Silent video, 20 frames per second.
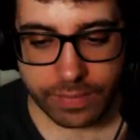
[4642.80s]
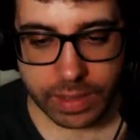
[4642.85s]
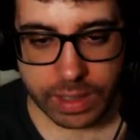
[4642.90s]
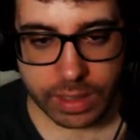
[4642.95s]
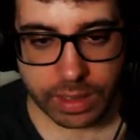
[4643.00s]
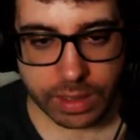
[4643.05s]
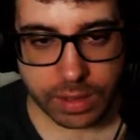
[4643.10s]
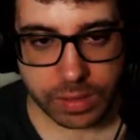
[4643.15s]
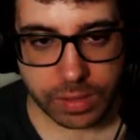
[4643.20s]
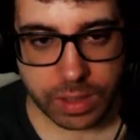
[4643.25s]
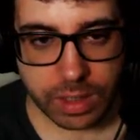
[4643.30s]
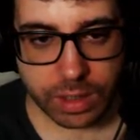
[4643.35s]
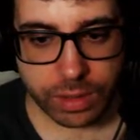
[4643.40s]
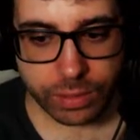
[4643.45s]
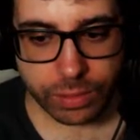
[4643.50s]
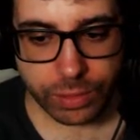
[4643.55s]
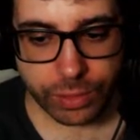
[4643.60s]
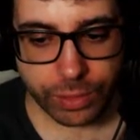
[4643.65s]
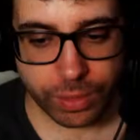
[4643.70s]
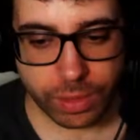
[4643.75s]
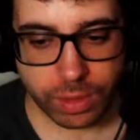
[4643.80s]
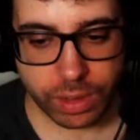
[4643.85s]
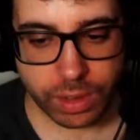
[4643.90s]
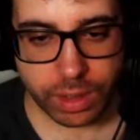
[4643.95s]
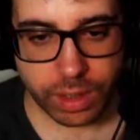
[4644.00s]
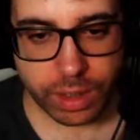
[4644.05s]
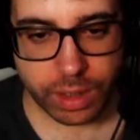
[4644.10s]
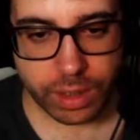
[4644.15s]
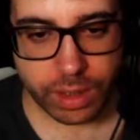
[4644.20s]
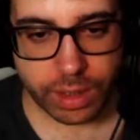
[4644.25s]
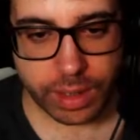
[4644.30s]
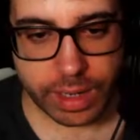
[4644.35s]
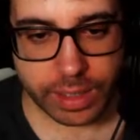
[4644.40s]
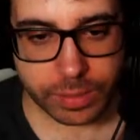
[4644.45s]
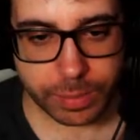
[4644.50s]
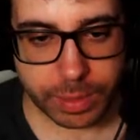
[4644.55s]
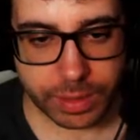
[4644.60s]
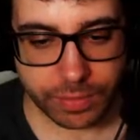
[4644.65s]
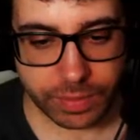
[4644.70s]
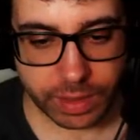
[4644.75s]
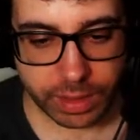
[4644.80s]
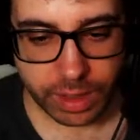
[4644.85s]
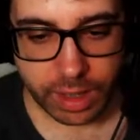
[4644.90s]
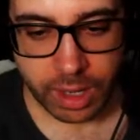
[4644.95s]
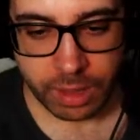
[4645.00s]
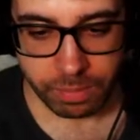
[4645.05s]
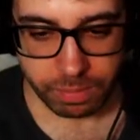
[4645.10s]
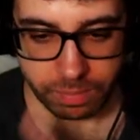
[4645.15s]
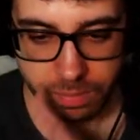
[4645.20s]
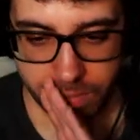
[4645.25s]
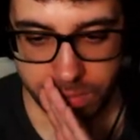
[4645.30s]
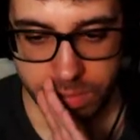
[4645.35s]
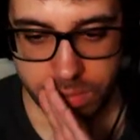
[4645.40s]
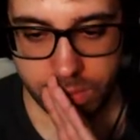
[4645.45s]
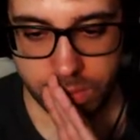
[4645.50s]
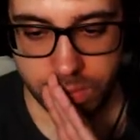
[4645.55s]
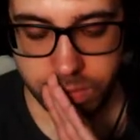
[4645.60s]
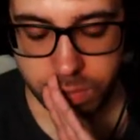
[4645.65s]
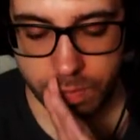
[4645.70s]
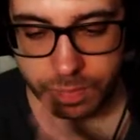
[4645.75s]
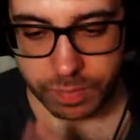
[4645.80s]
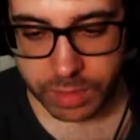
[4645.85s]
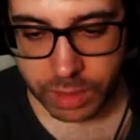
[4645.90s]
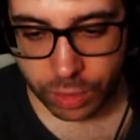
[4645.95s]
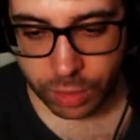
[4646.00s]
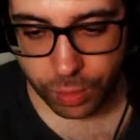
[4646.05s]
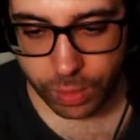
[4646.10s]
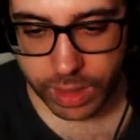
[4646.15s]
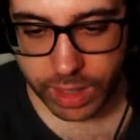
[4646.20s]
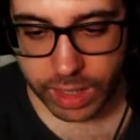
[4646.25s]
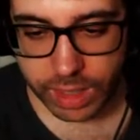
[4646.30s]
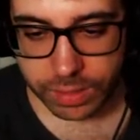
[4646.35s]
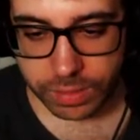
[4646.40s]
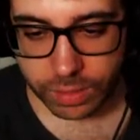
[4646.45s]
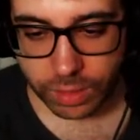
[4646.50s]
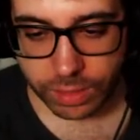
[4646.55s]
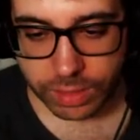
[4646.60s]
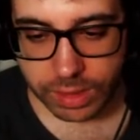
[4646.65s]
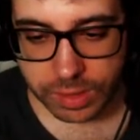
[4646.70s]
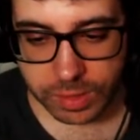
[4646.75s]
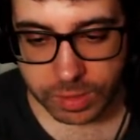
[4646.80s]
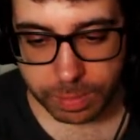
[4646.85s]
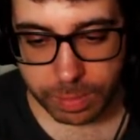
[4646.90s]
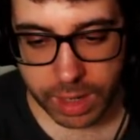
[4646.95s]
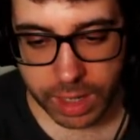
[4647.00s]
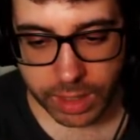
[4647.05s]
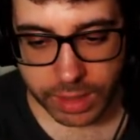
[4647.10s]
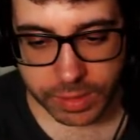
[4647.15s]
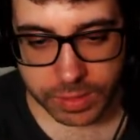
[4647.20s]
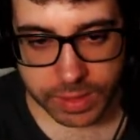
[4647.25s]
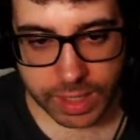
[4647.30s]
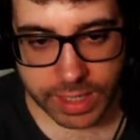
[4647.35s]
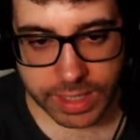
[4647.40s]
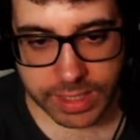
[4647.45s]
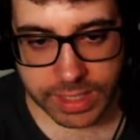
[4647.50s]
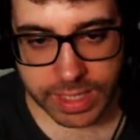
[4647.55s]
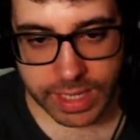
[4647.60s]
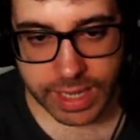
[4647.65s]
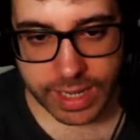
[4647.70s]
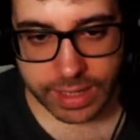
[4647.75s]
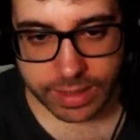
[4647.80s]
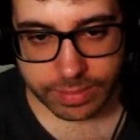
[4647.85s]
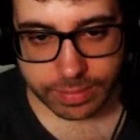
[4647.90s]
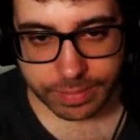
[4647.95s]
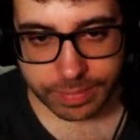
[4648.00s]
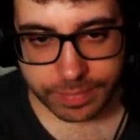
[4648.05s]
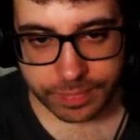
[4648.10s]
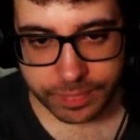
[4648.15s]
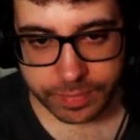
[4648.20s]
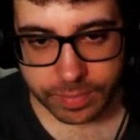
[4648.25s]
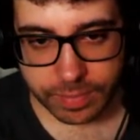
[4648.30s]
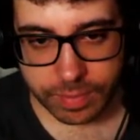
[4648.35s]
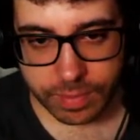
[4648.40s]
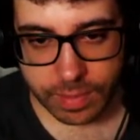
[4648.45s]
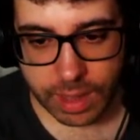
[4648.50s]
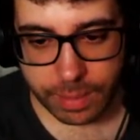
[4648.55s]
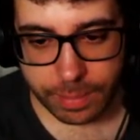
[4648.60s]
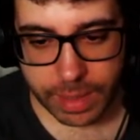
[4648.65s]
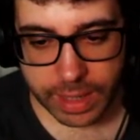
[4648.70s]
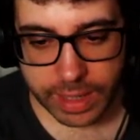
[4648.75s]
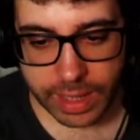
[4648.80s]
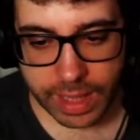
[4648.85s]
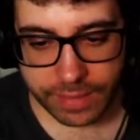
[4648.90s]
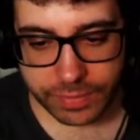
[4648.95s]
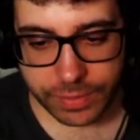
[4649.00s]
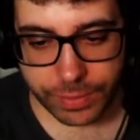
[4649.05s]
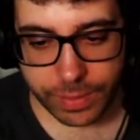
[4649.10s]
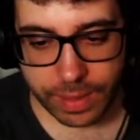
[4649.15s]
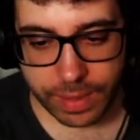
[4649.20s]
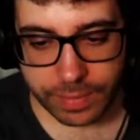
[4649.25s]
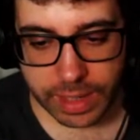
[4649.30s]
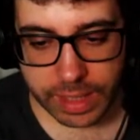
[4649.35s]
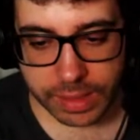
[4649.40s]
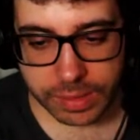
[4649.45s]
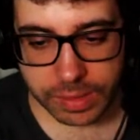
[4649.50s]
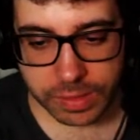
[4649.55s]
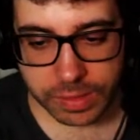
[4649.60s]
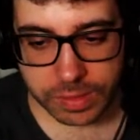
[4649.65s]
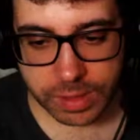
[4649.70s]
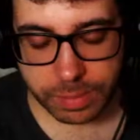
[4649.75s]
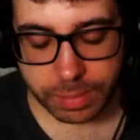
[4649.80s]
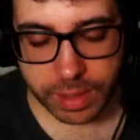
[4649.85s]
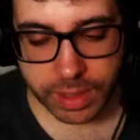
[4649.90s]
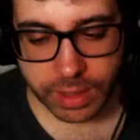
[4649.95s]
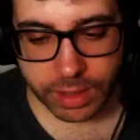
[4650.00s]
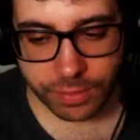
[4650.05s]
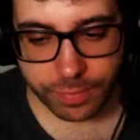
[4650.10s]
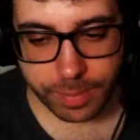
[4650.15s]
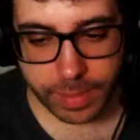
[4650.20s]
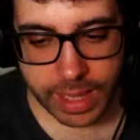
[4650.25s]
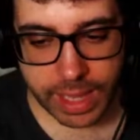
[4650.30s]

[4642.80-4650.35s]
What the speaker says: having the scene controller as part of the GUI is not the smartest idea. I might have to have it as a sibling of